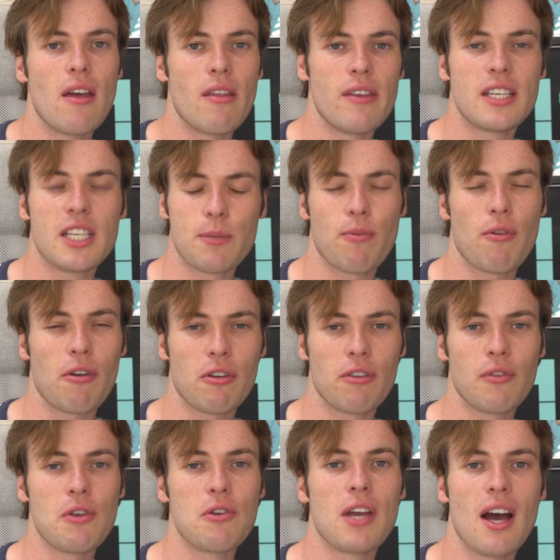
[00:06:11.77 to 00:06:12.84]
This is Product
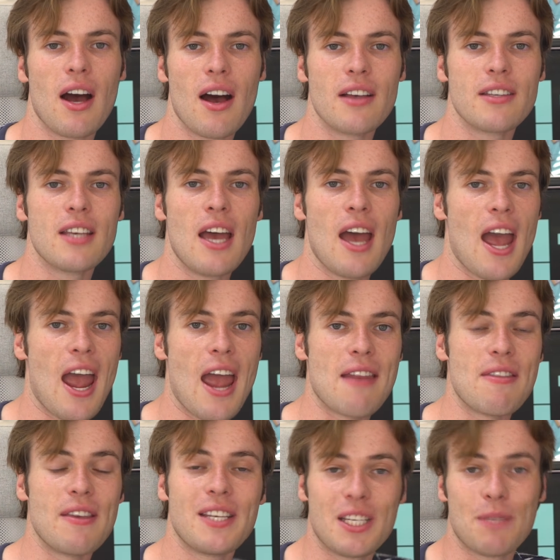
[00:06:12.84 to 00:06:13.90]
Review Cars,
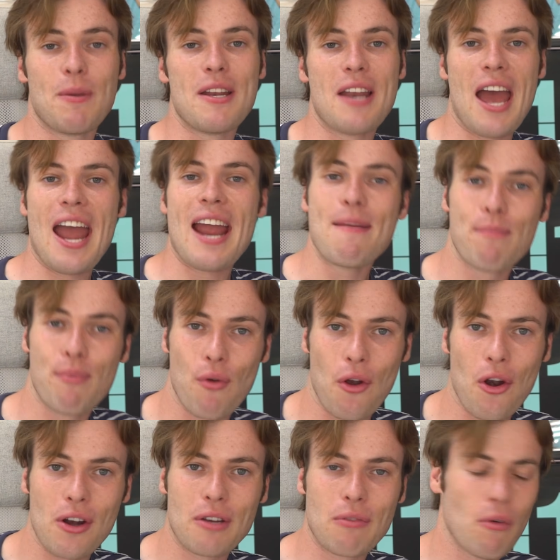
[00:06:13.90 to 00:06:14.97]
and this has been a
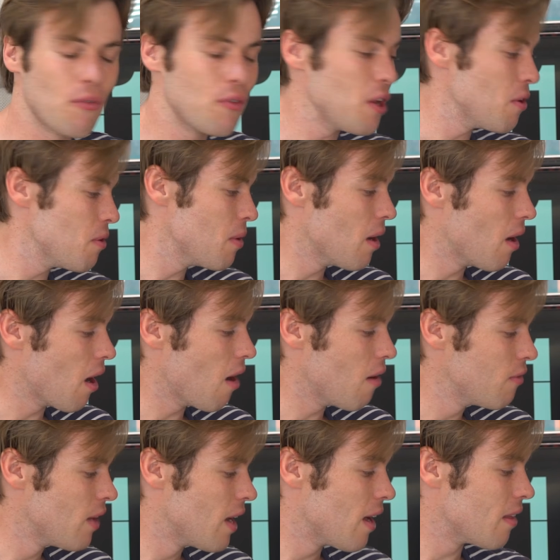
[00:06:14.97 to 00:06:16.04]
product review of